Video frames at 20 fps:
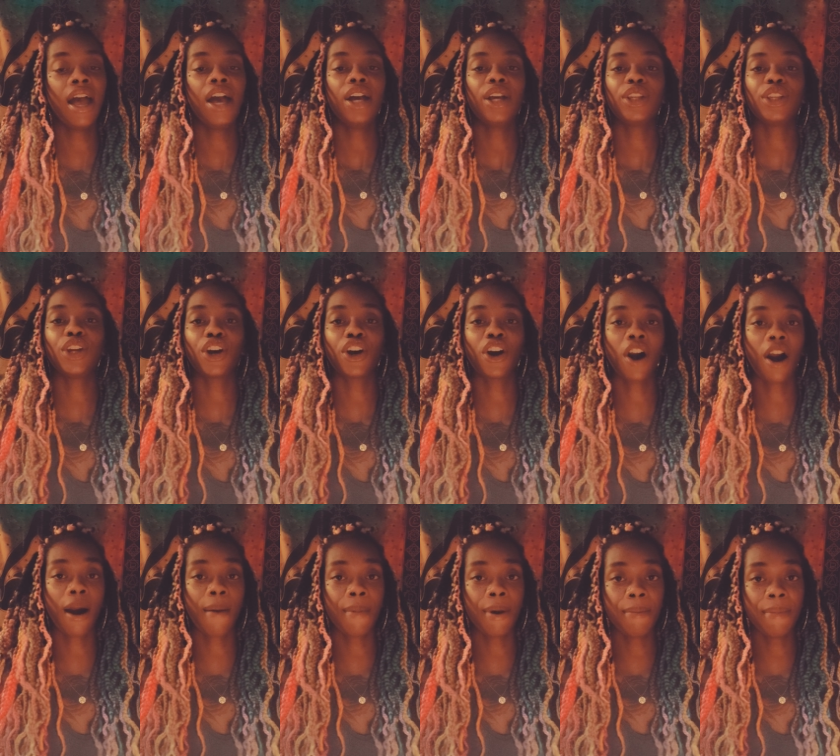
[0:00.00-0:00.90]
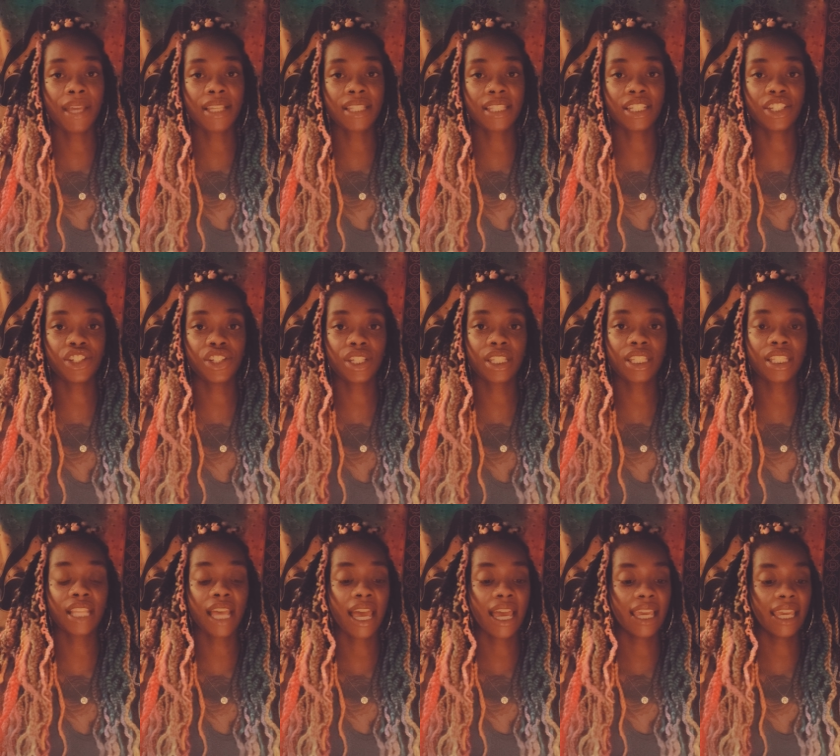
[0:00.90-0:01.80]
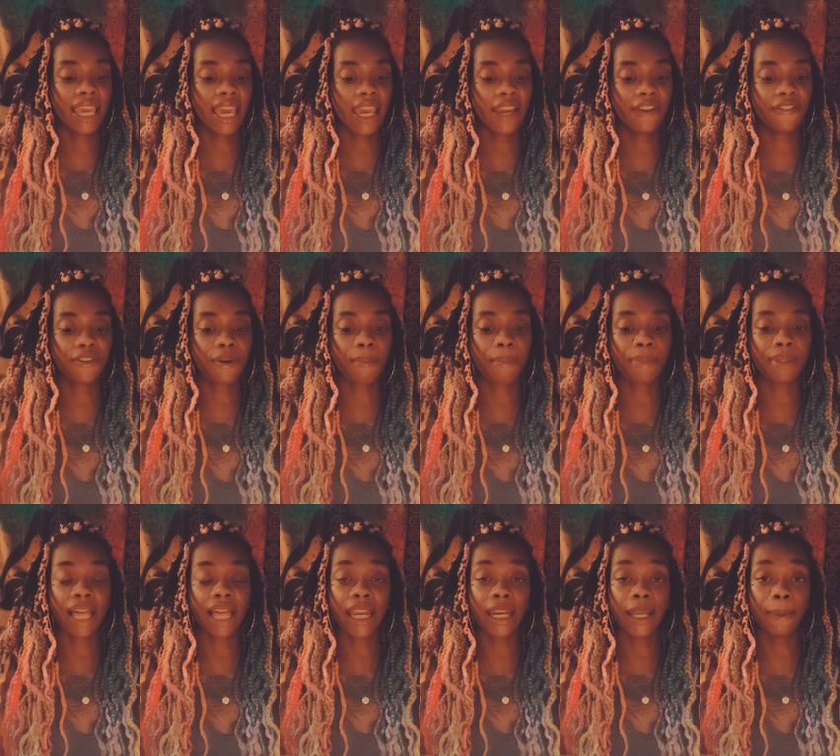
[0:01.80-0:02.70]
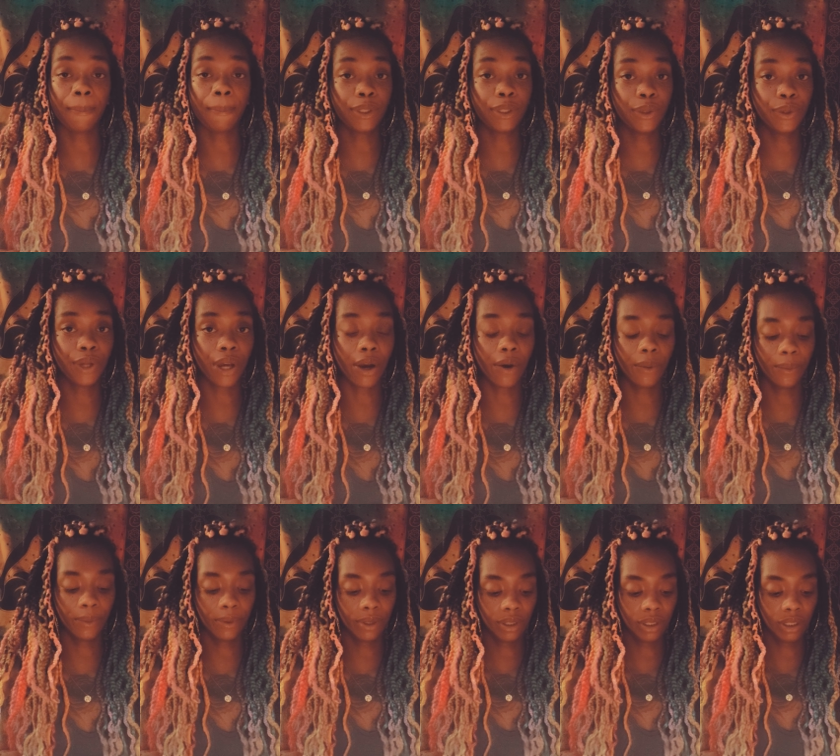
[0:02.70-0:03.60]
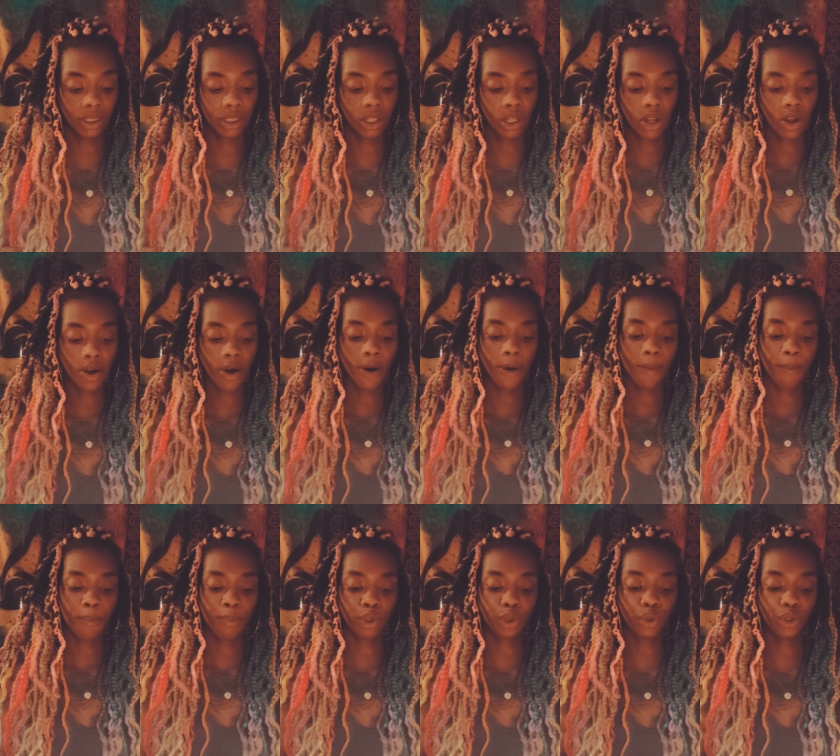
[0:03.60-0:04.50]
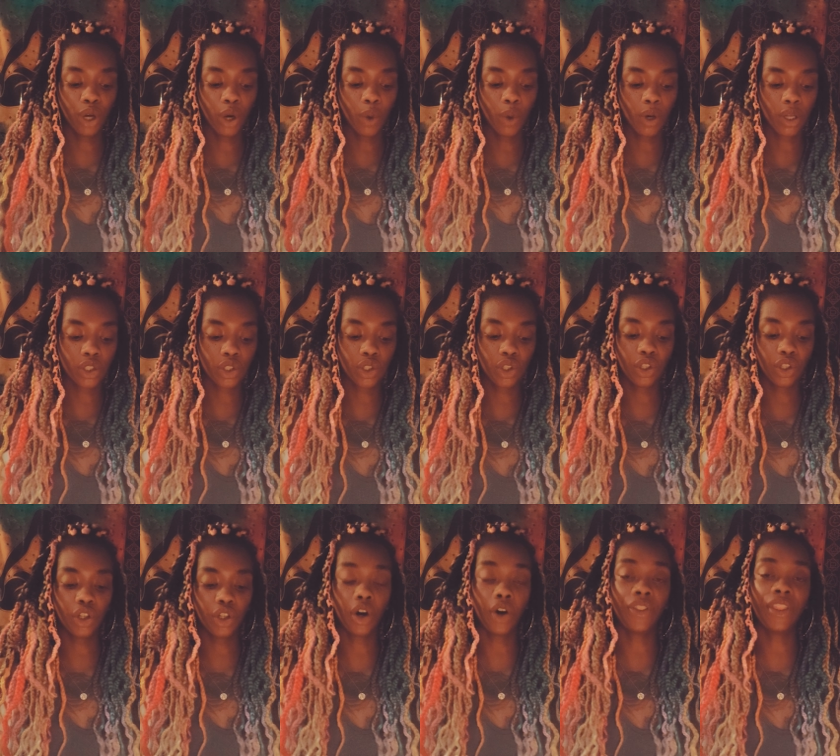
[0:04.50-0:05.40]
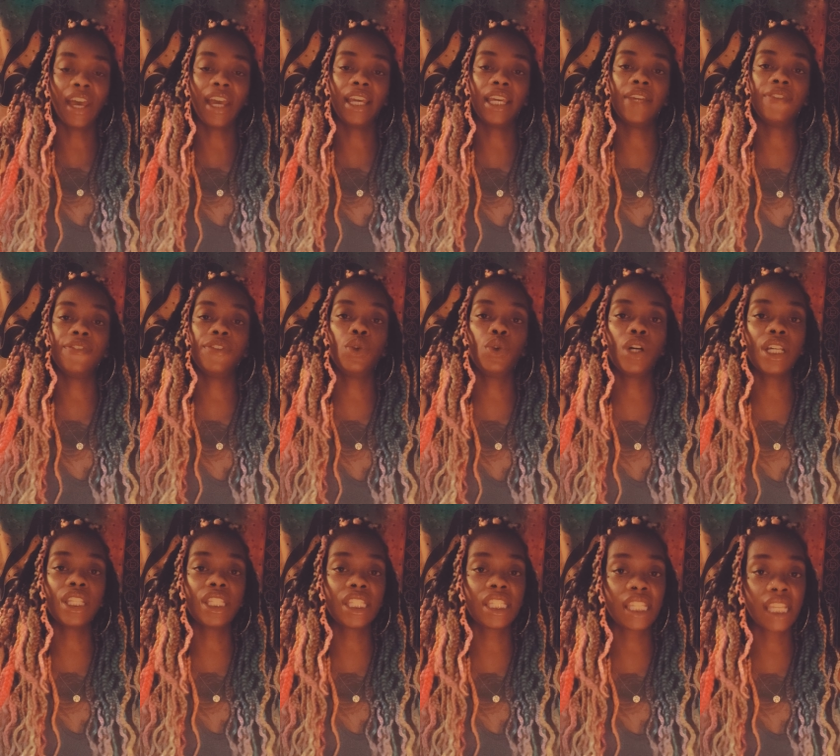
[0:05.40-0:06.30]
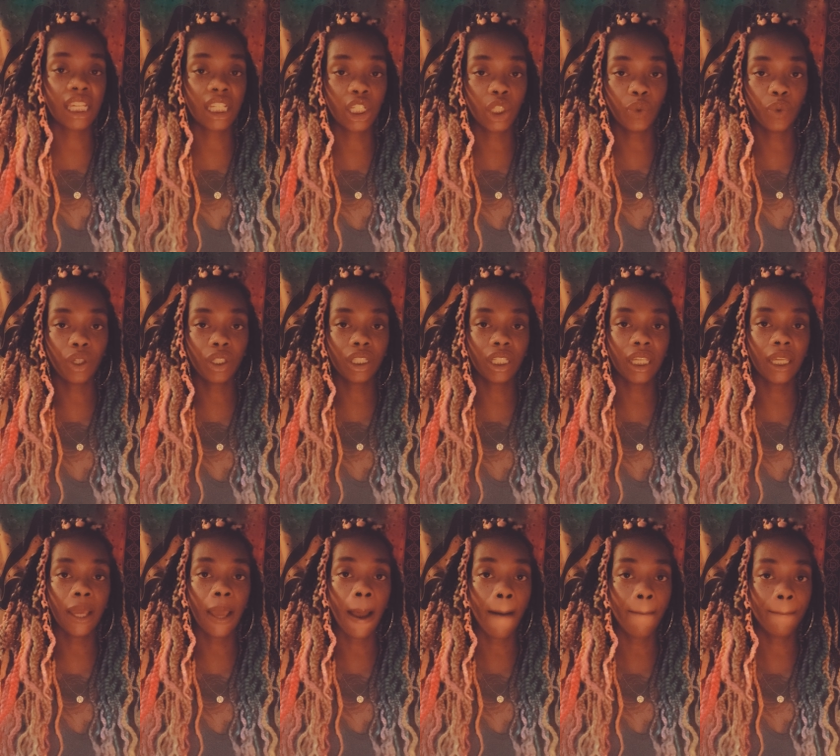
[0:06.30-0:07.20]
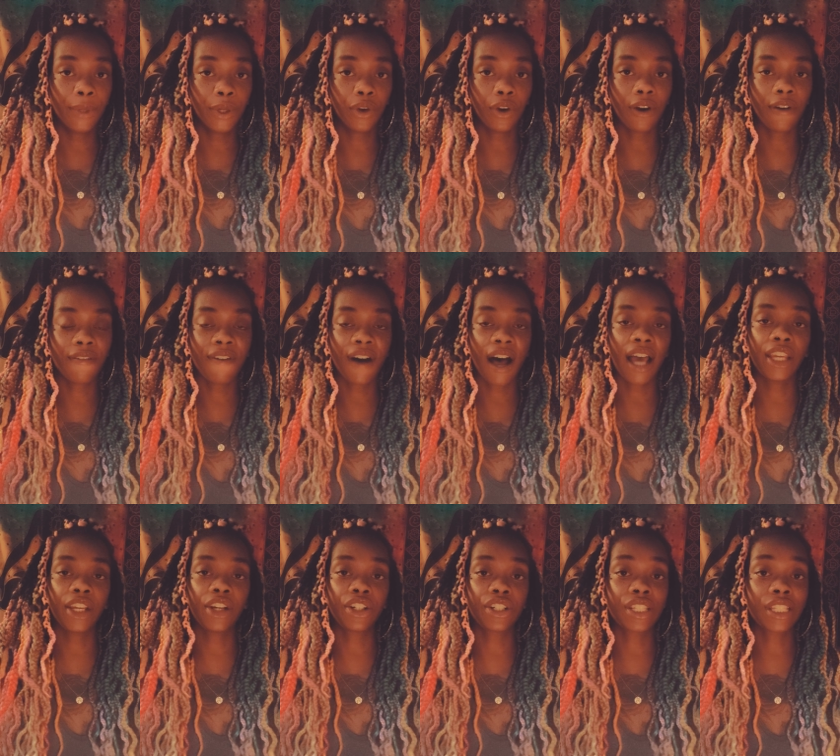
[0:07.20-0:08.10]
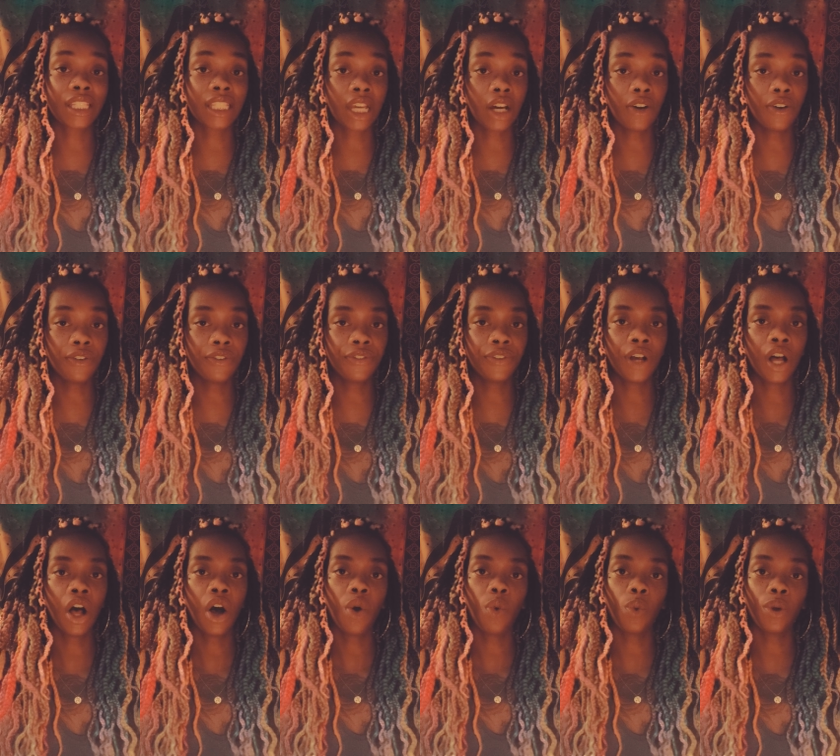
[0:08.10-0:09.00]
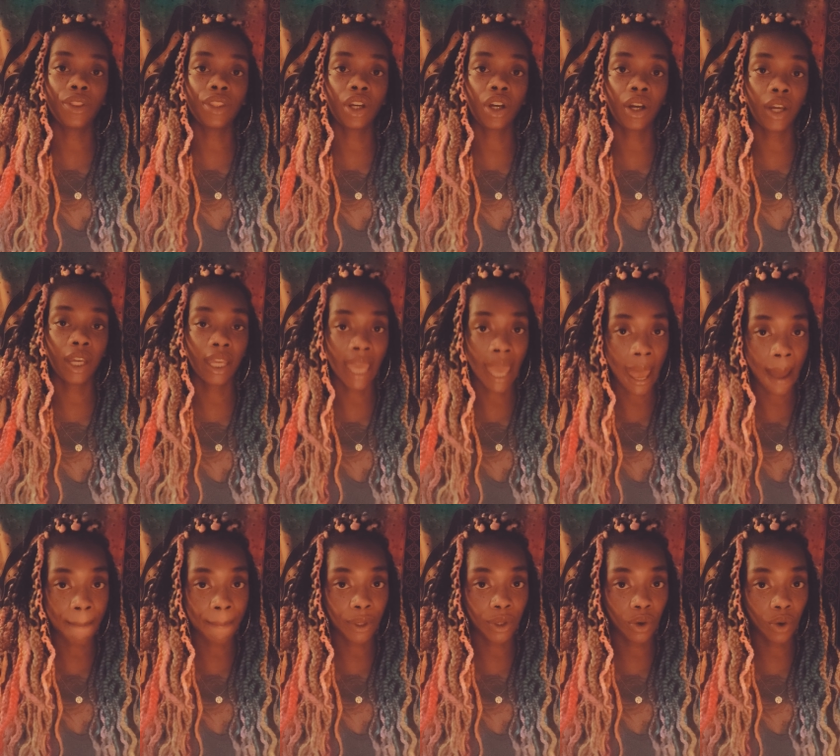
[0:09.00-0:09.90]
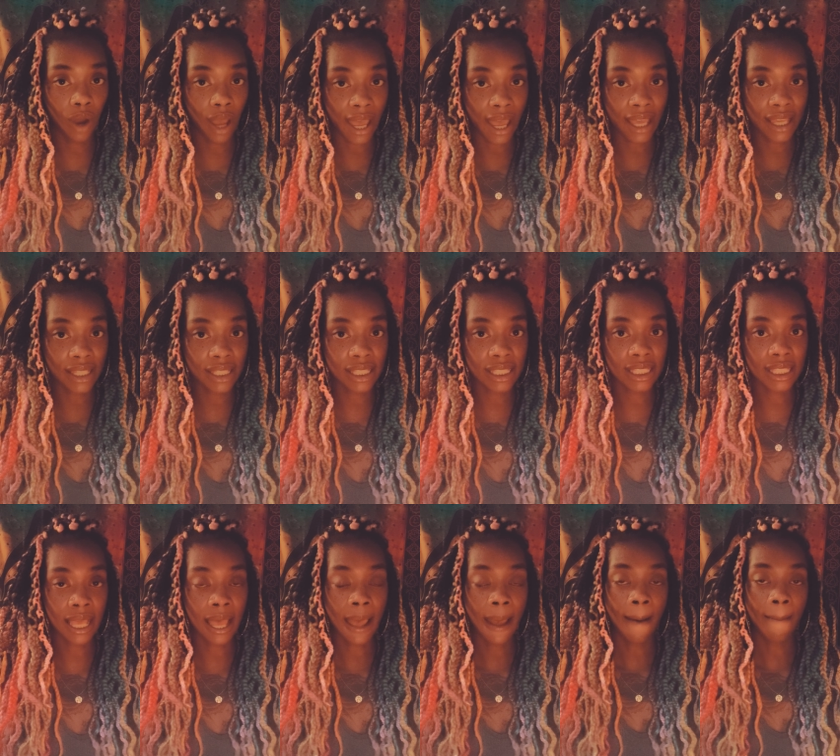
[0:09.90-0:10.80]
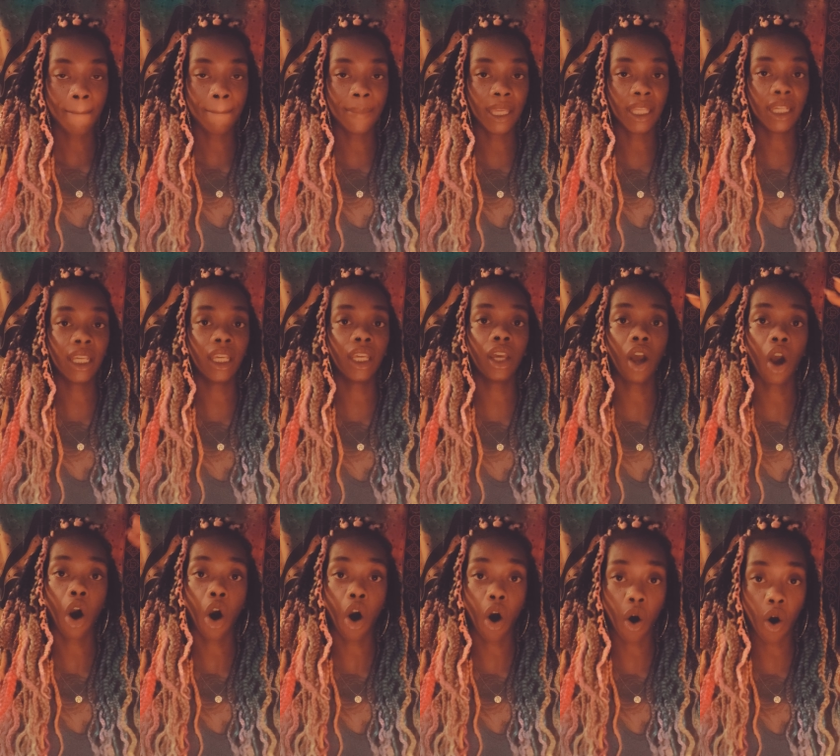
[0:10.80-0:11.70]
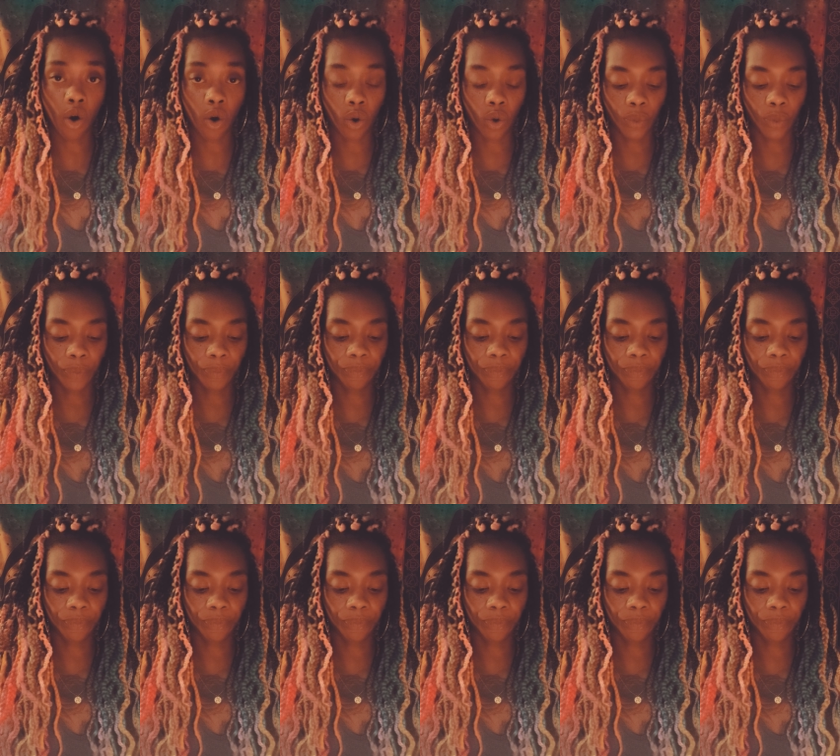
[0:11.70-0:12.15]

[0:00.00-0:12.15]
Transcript: Your karma messages came from planet Pluto. Pluto wants you to know that if you continually purify yourself with a capital S, meaning whole,